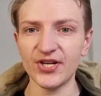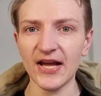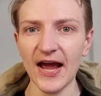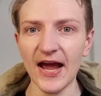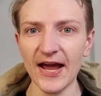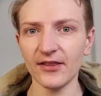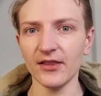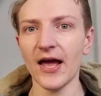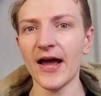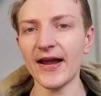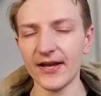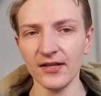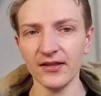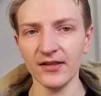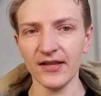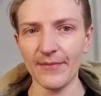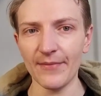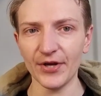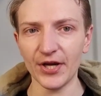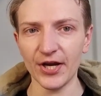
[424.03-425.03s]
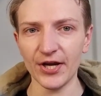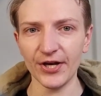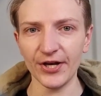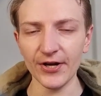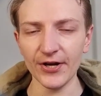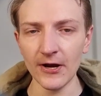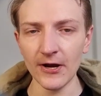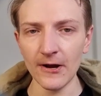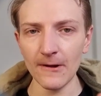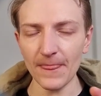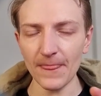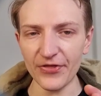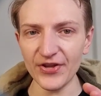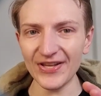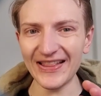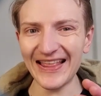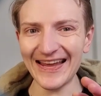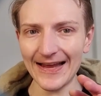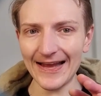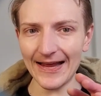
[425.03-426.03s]
and like a Lamborghini. I think
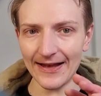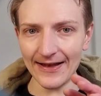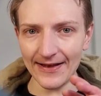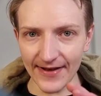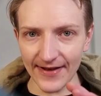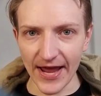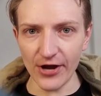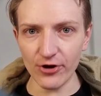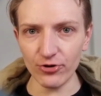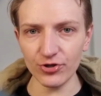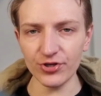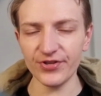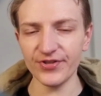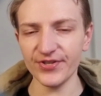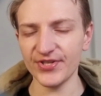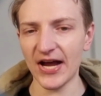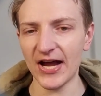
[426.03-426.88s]
they nailed the side